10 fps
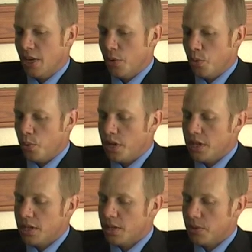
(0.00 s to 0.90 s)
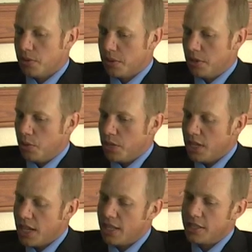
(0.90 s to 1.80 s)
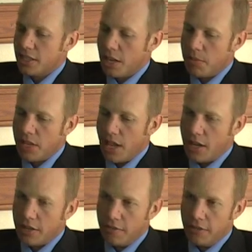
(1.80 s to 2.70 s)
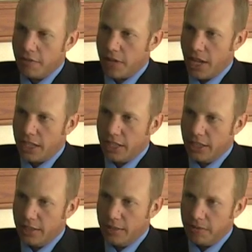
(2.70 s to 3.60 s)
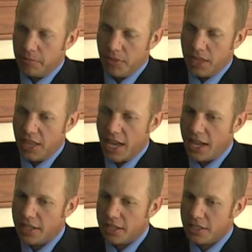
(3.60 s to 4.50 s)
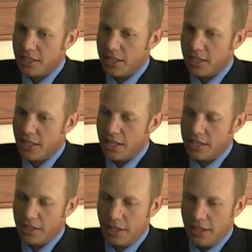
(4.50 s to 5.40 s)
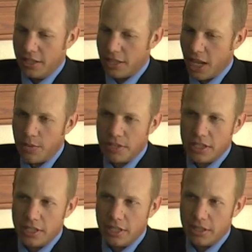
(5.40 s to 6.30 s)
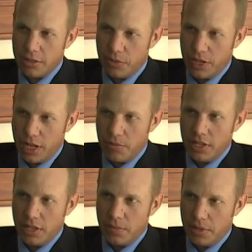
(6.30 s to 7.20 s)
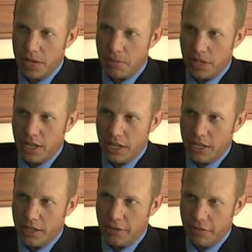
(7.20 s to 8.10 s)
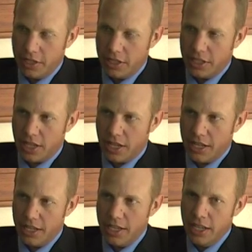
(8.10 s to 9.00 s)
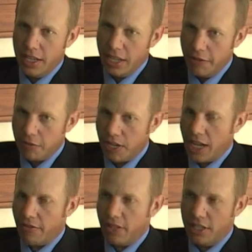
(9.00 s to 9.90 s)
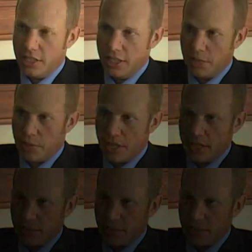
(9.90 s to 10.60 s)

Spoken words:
when the wheat head is coming out of the flag leaf, that is the indication the time is near that we ought to be applying a fungicide if we have the disease present.